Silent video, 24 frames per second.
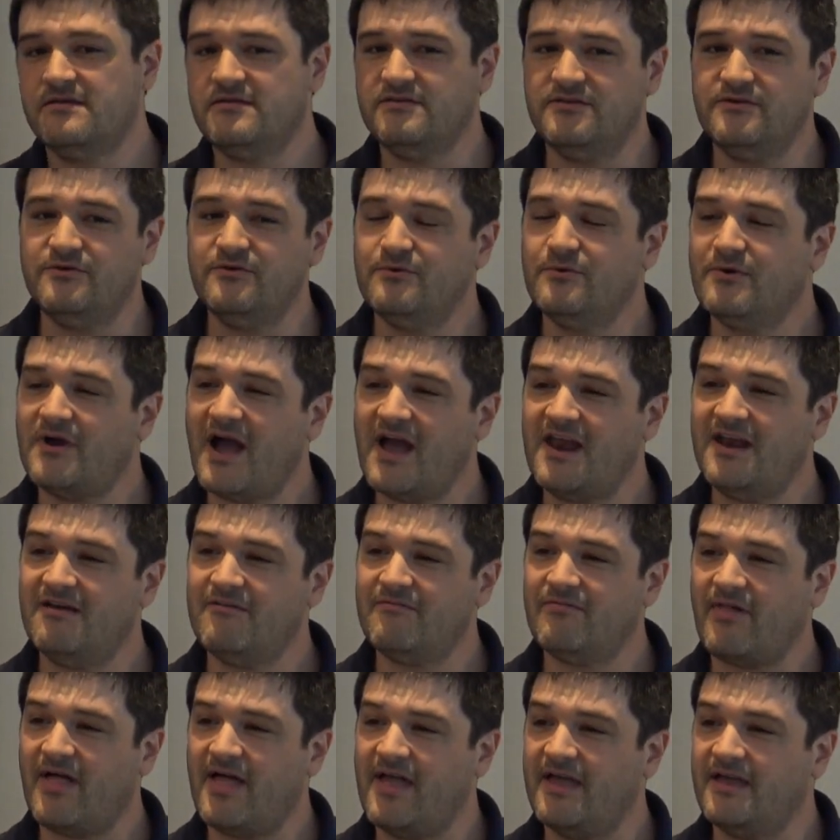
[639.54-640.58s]
you kind
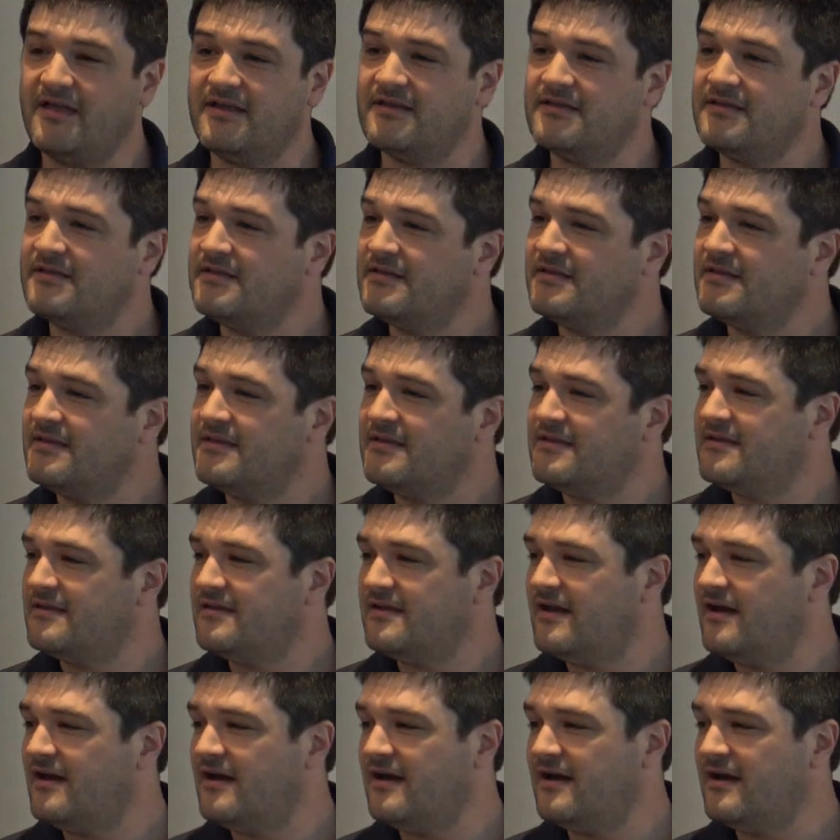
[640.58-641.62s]
of like
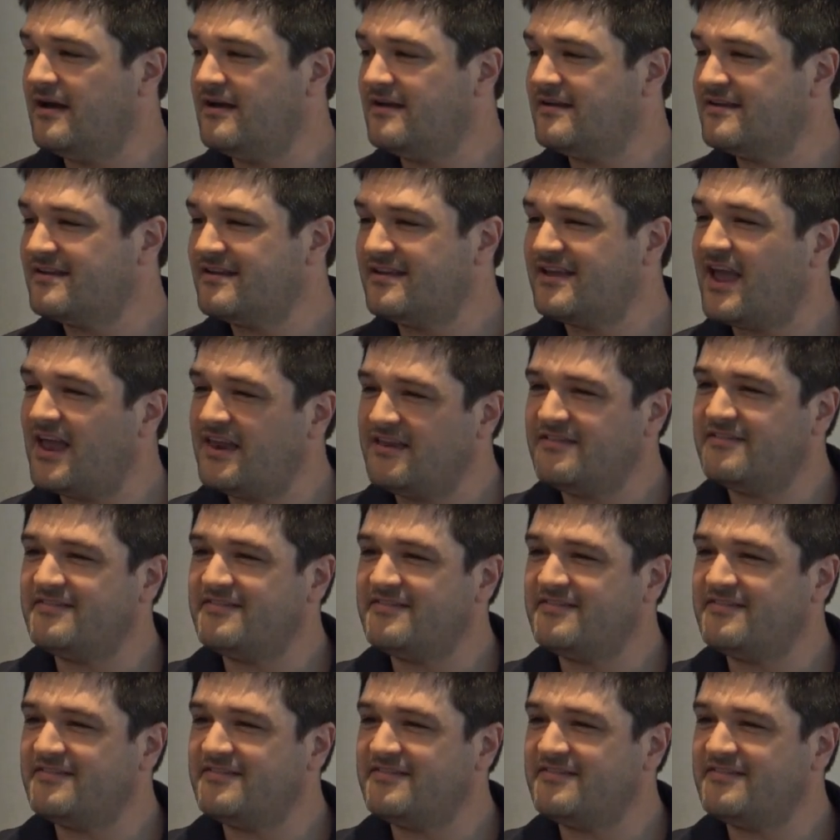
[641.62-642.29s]
can